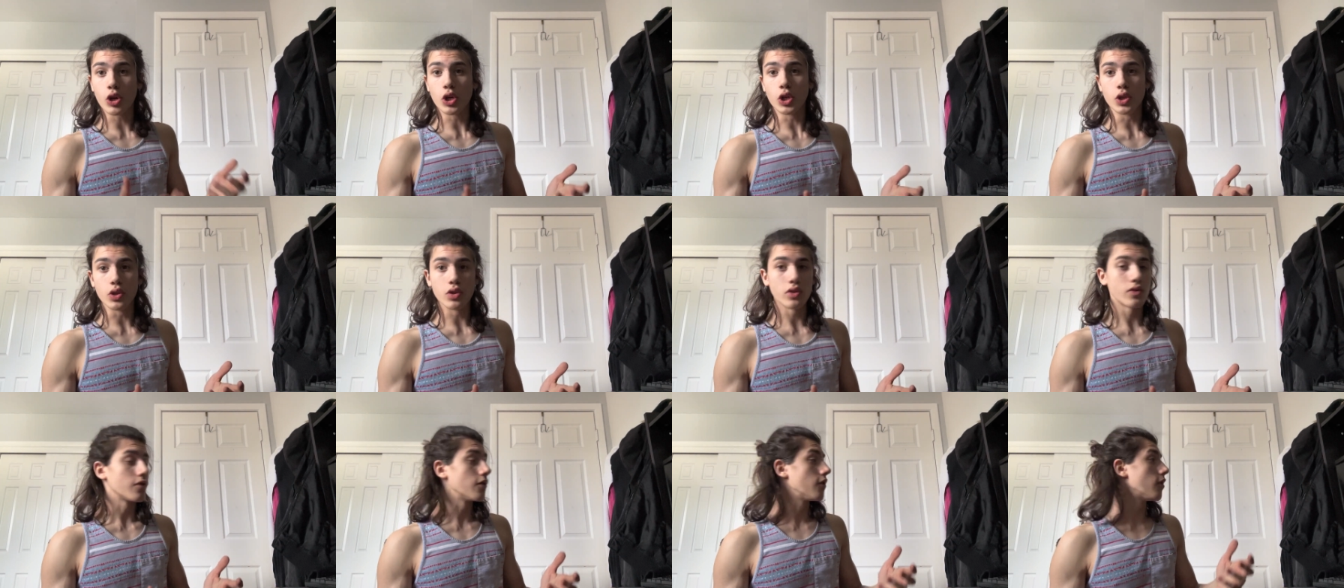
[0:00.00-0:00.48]

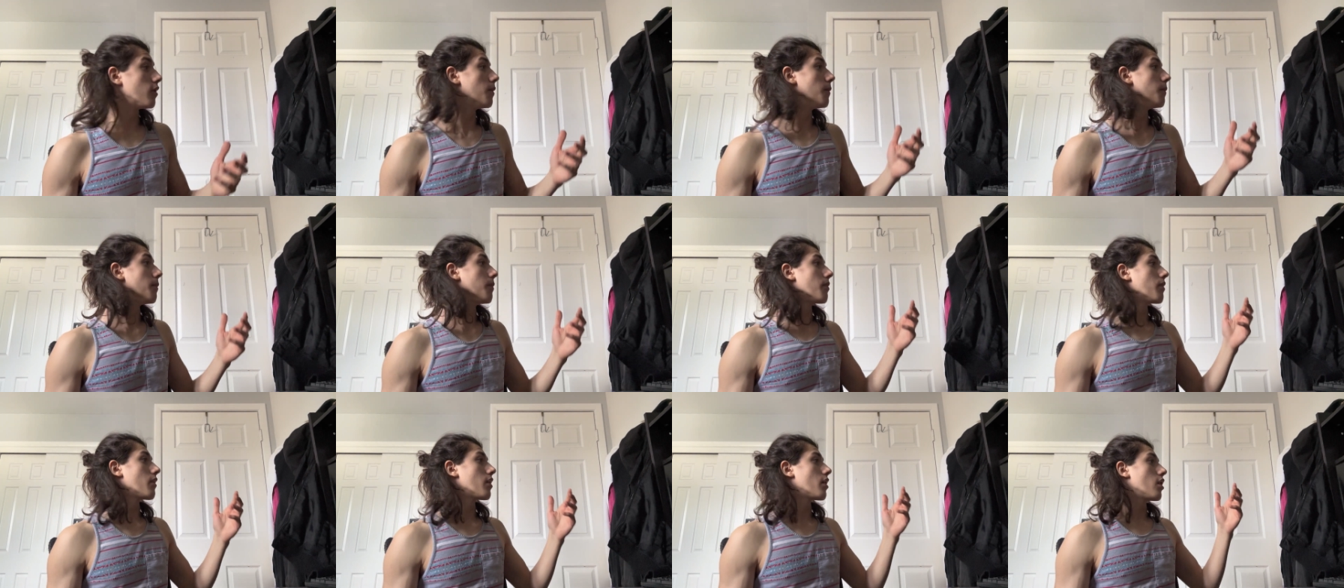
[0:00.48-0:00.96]
useful,
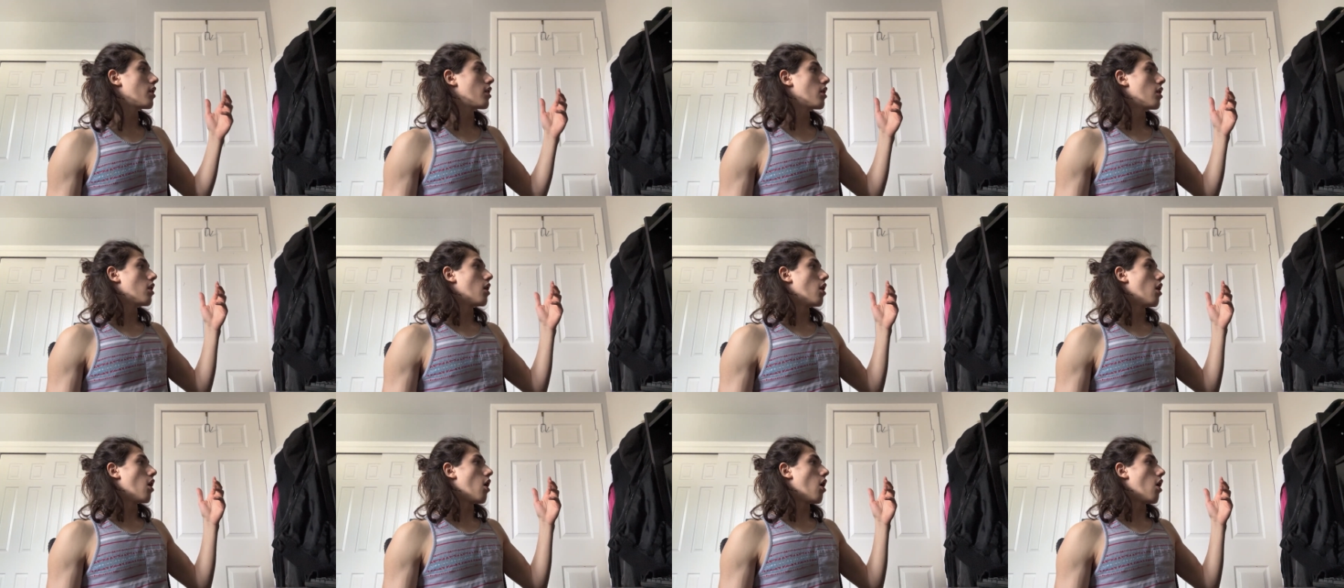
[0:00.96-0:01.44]

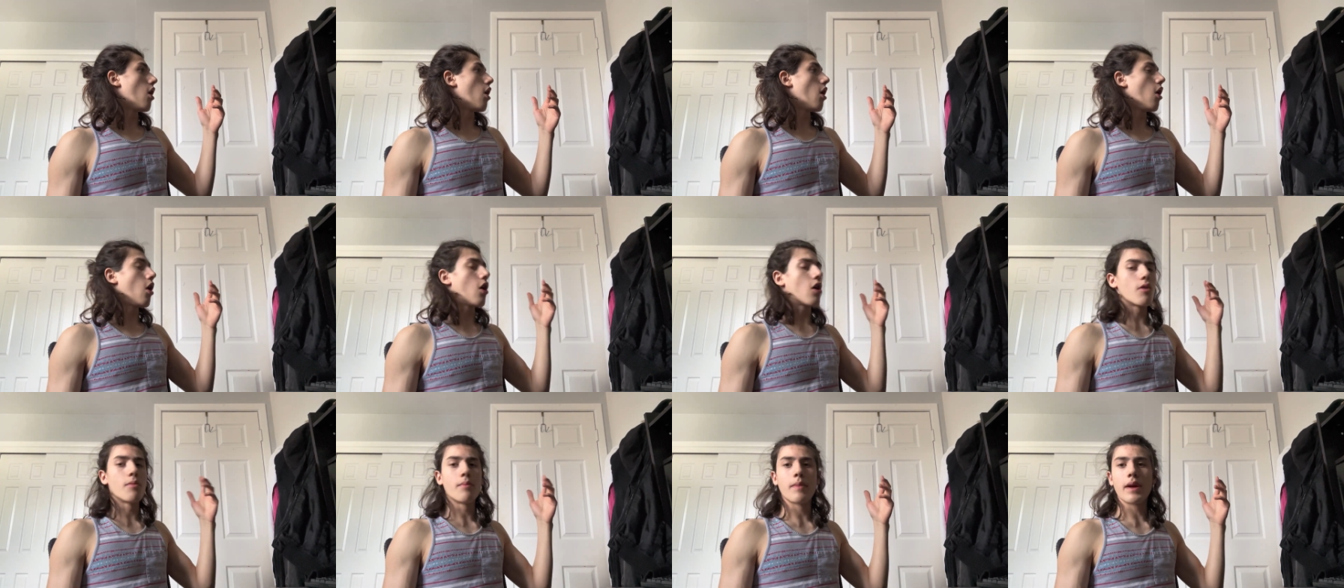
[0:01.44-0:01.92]

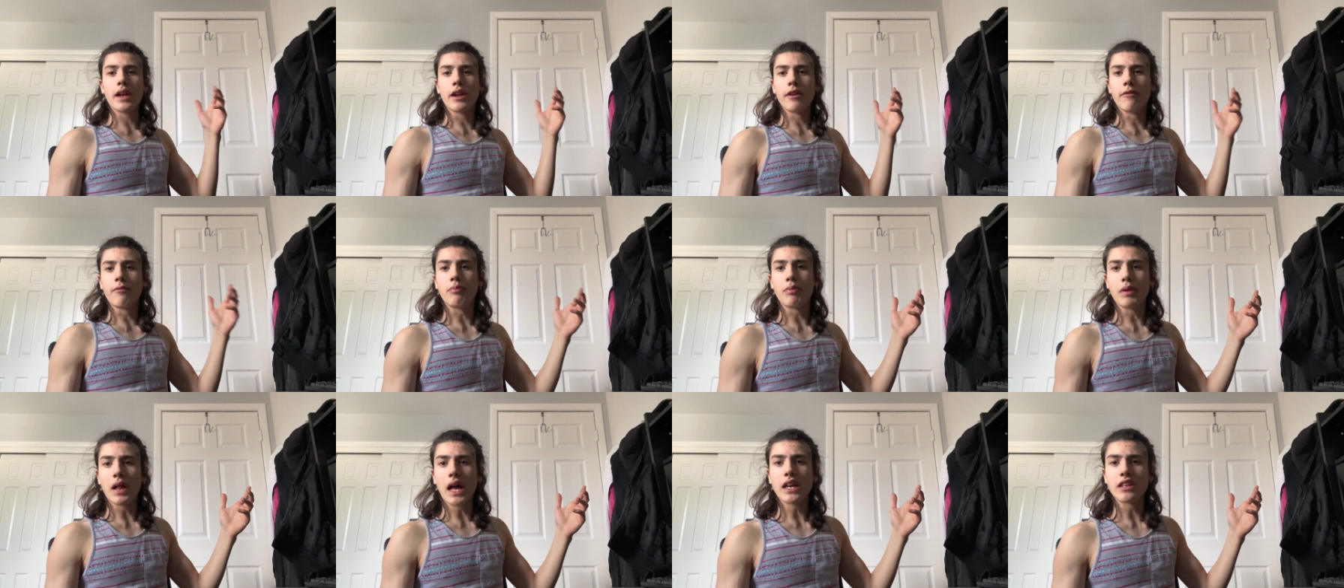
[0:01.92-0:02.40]
are made of
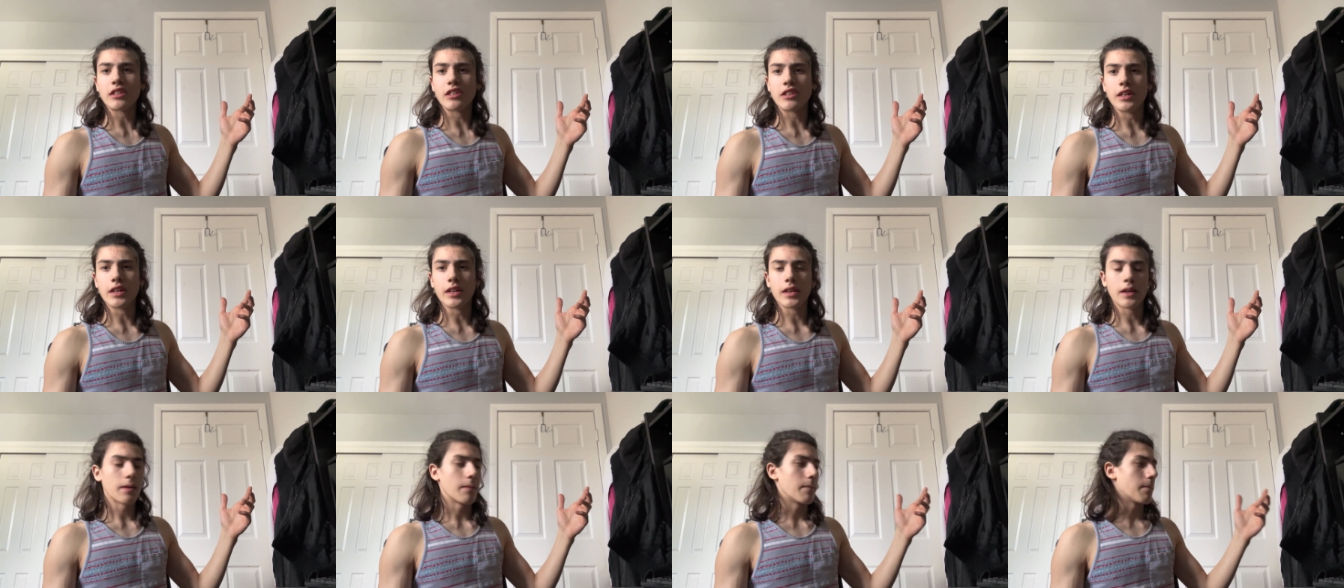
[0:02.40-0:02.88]

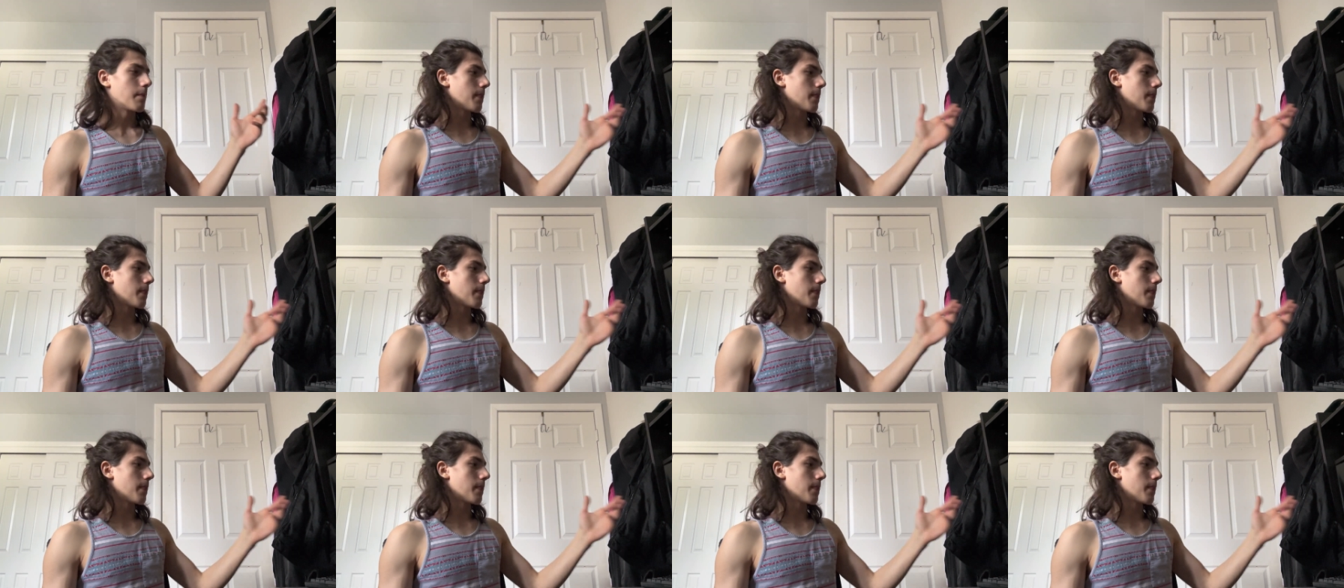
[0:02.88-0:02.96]
plastic.